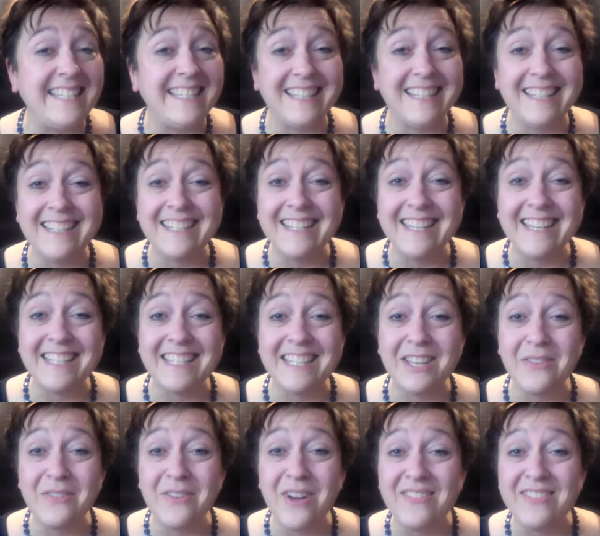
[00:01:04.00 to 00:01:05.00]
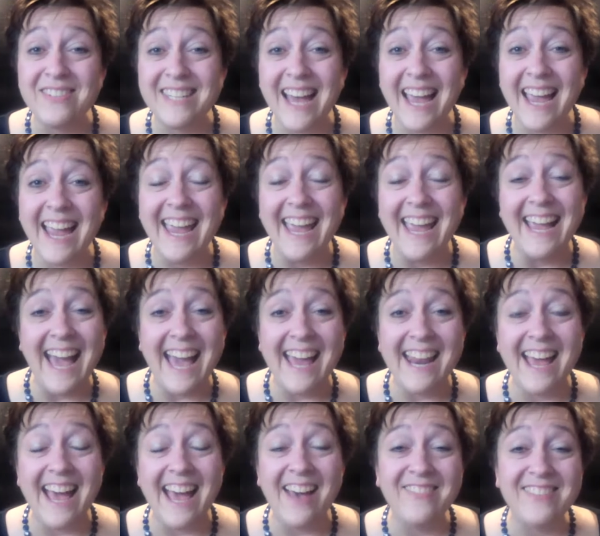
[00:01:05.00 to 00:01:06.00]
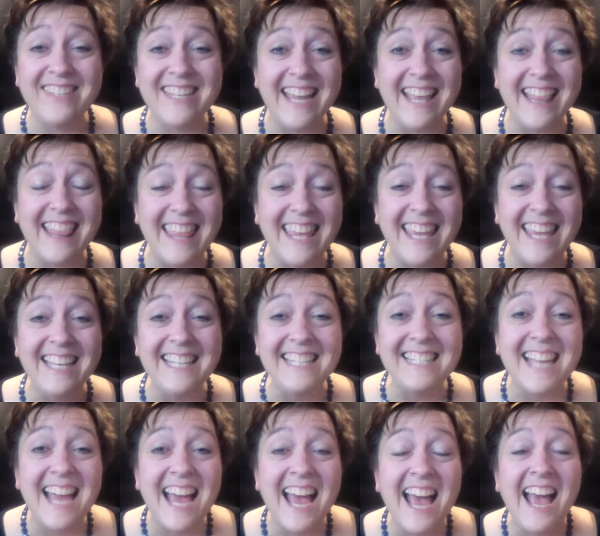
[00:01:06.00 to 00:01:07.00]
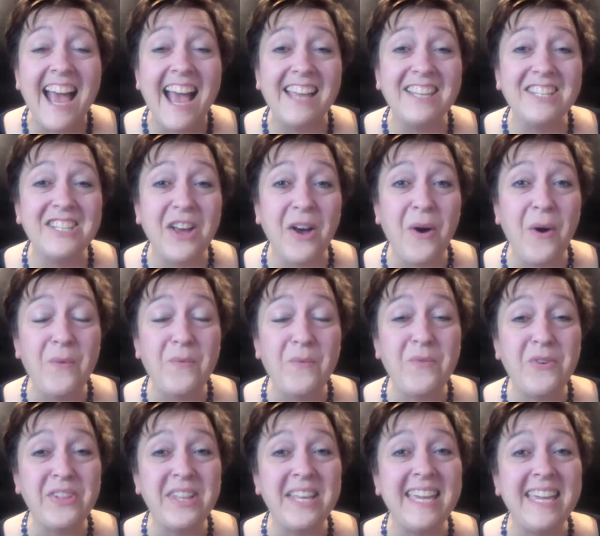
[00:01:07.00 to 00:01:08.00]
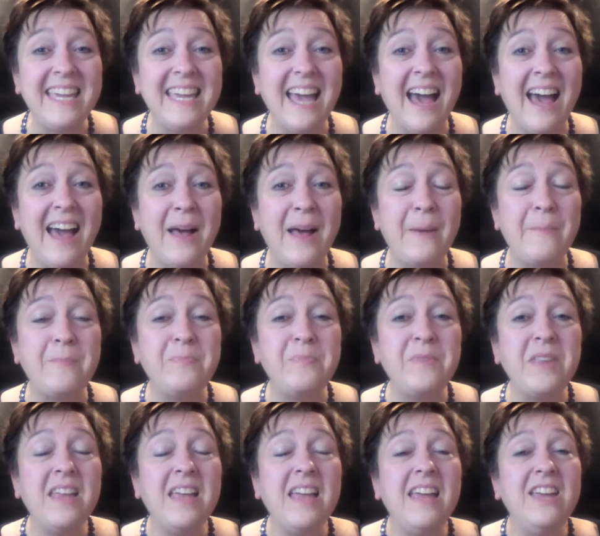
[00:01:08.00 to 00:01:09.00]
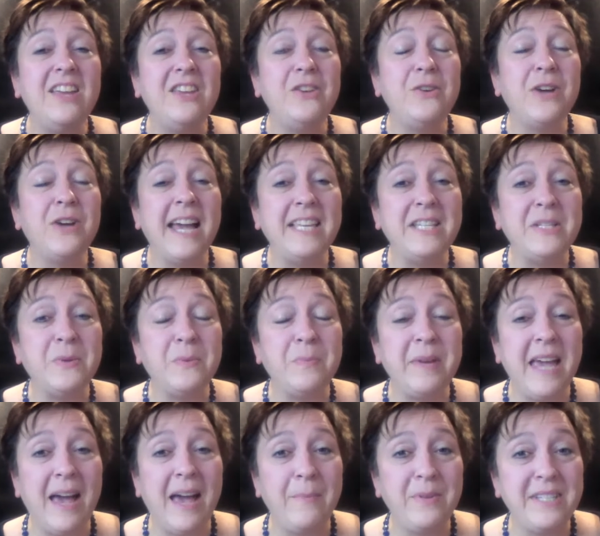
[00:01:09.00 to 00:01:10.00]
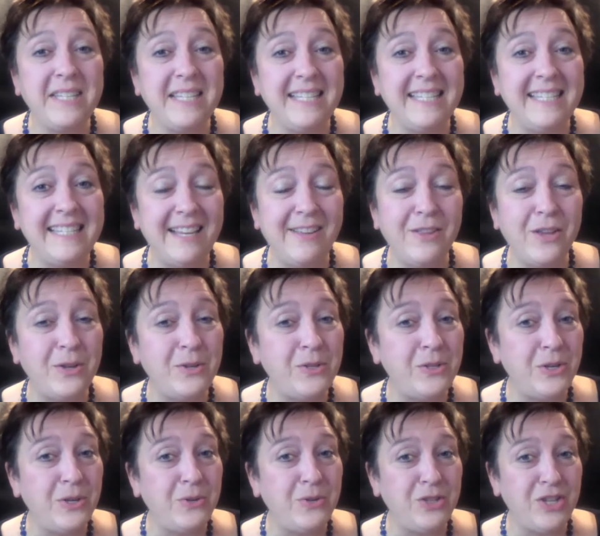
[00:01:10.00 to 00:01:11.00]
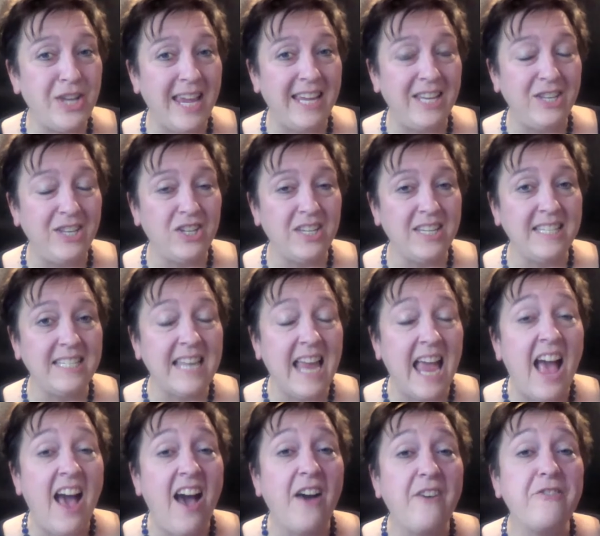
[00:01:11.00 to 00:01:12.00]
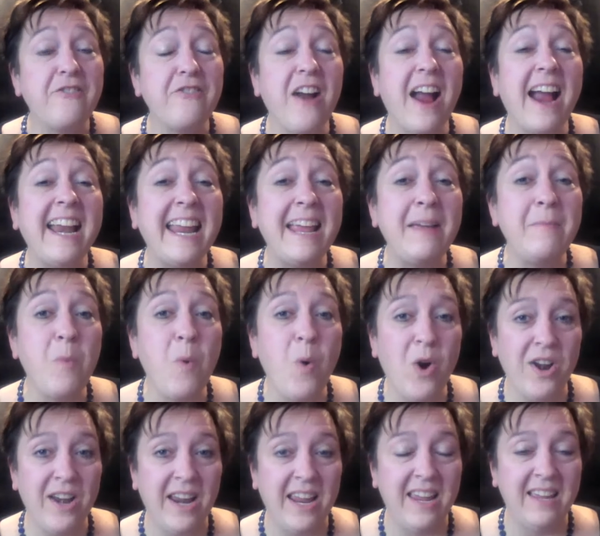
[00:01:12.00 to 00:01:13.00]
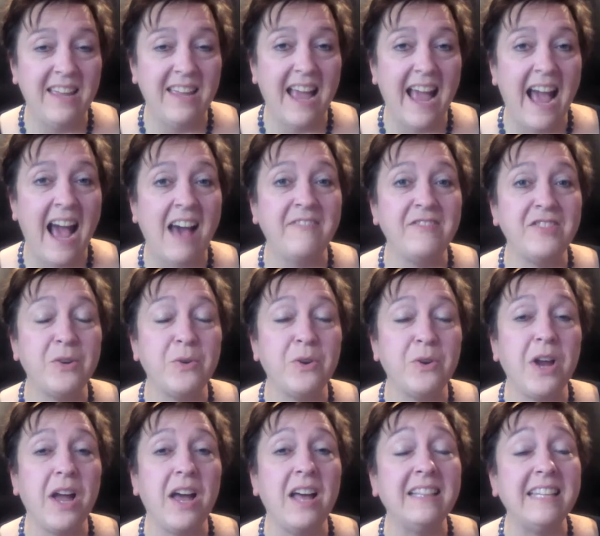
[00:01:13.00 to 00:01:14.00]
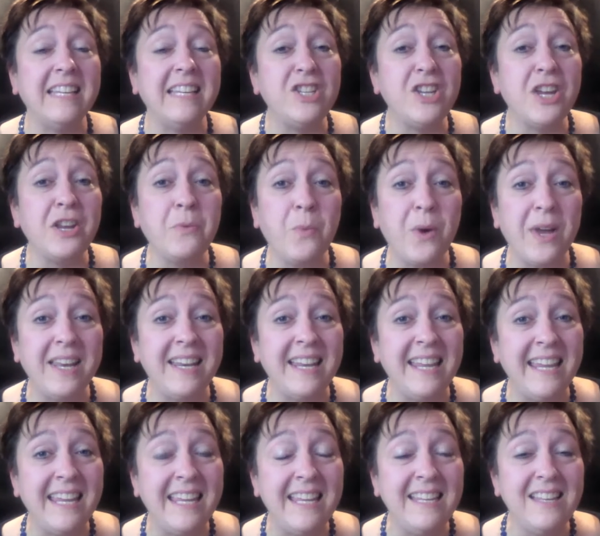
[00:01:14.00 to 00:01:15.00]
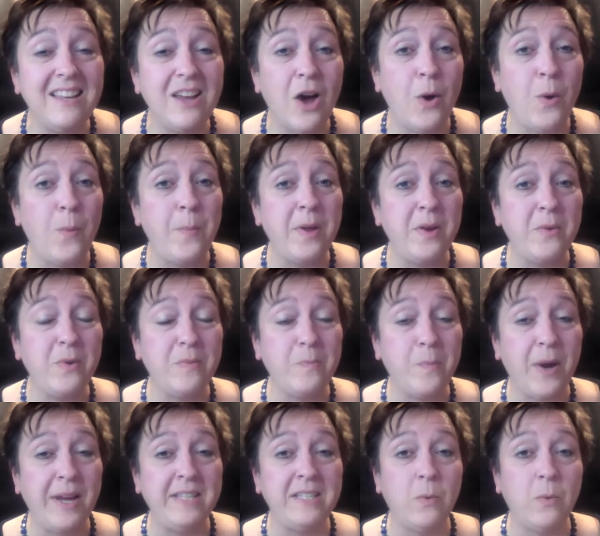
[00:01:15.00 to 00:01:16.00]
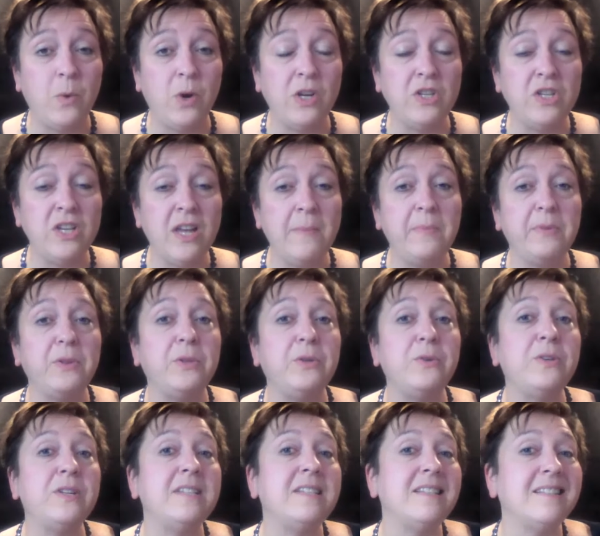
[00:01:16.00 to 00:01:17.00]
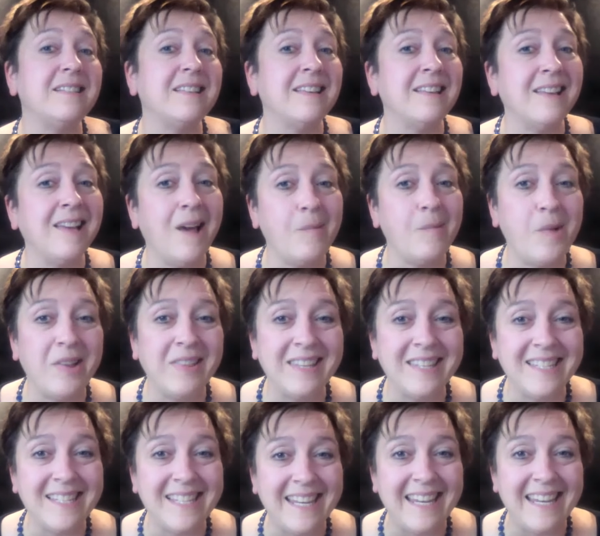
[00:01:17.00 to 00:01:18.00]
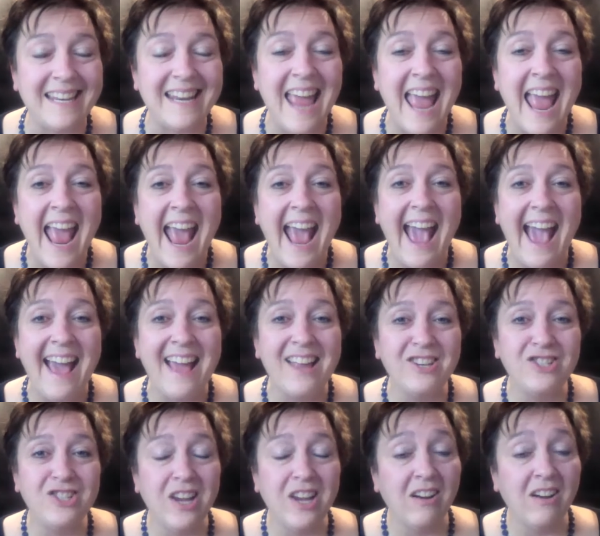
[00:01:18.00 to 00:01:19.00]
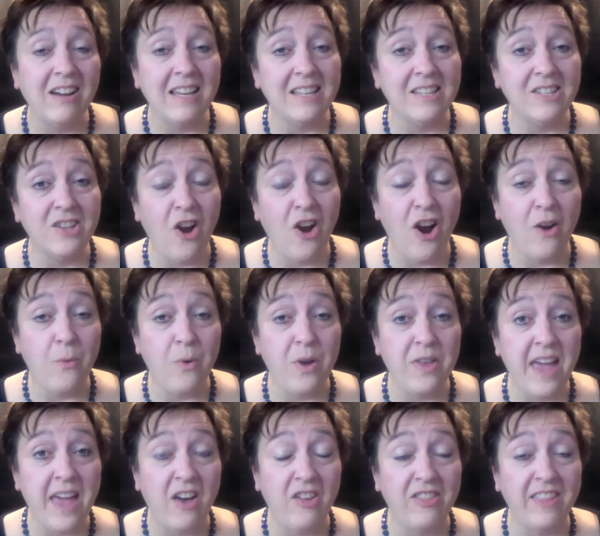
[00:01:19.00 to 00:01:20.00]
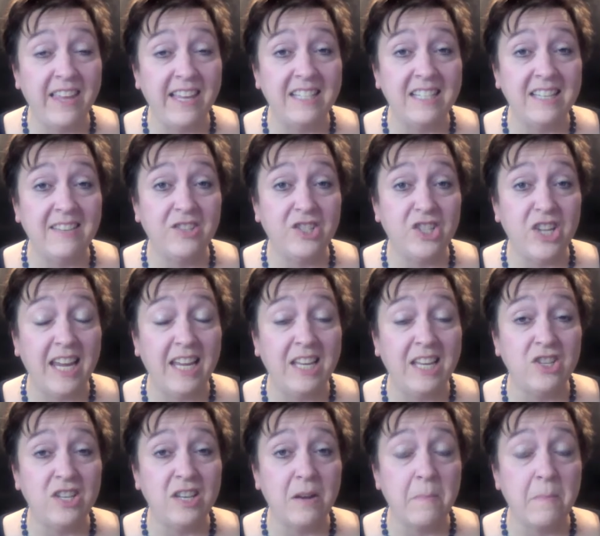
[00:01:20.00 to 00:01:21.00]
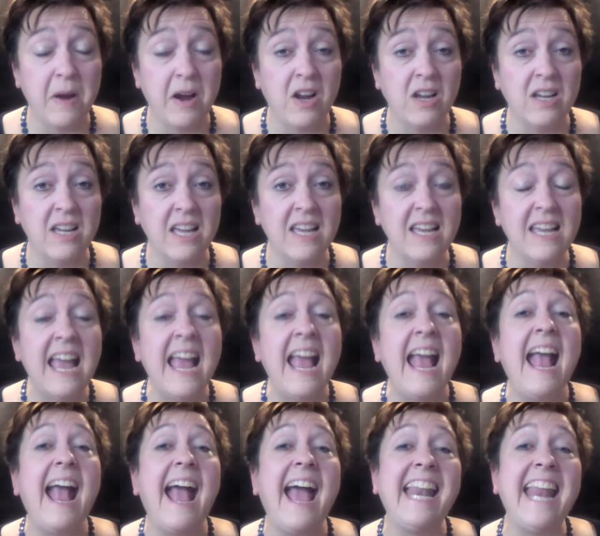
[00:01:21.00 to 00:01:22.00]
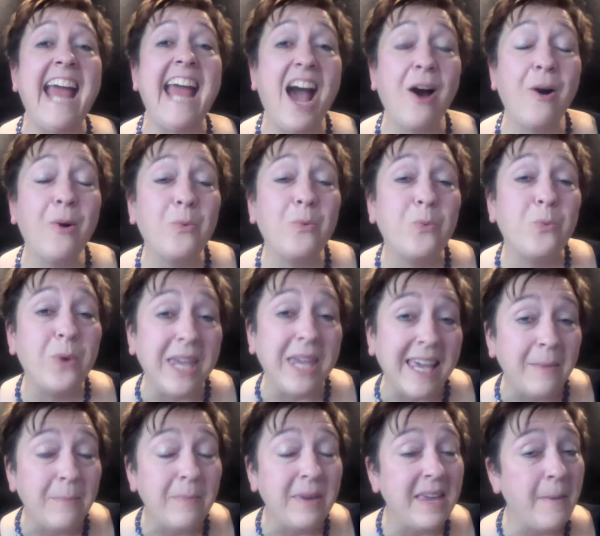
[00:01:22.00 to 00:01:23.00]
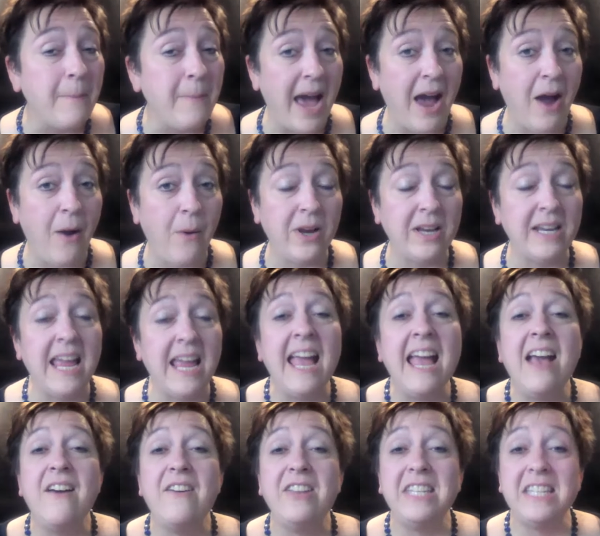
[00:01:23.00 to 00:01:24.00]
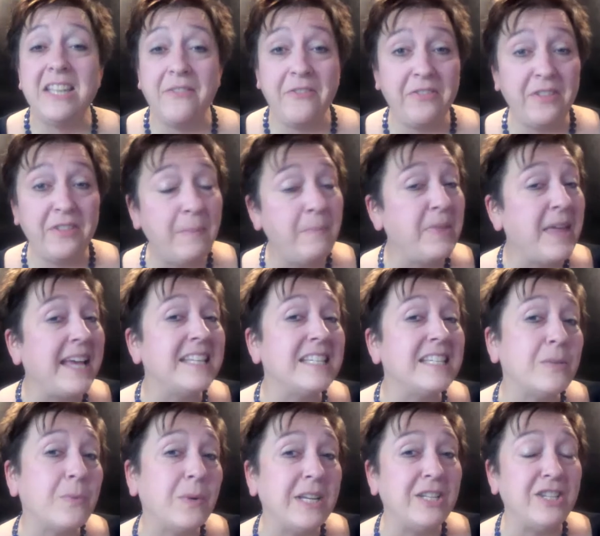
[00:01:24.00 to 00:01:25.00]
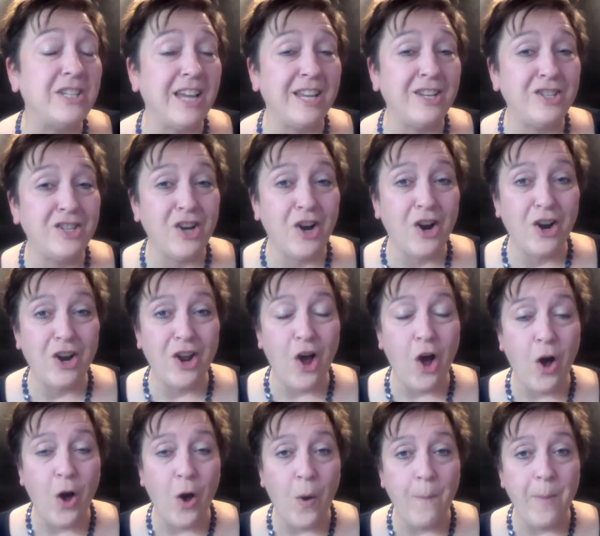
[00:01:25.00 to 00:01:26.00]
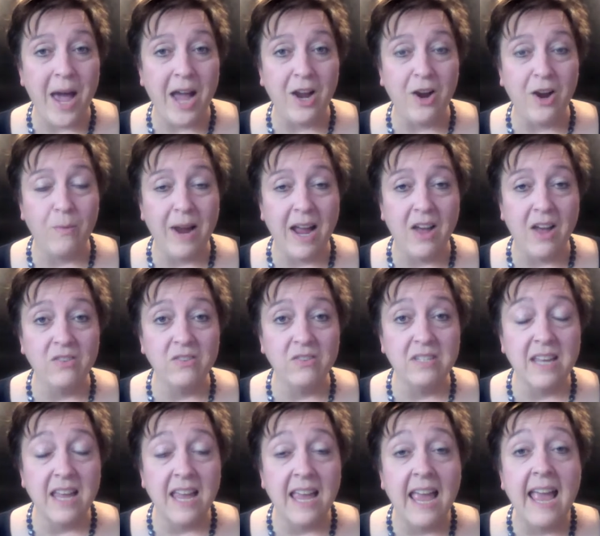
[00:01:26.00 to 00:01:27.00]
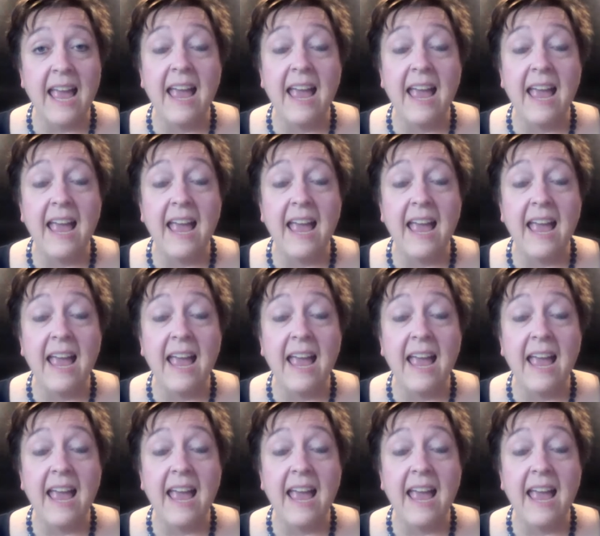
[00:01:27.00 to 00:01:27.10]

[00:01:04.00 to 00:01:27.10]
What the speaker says: I still need to get to the website and kind of update things. And so hopefully you guys will be able to see those new changes. Friday morning, after Alicia and Whitney open with praise and worship, Lucas is going to come on the scene and share his heart with how things have changed in America and how we can be empowered to flip that switch and turn it all back around.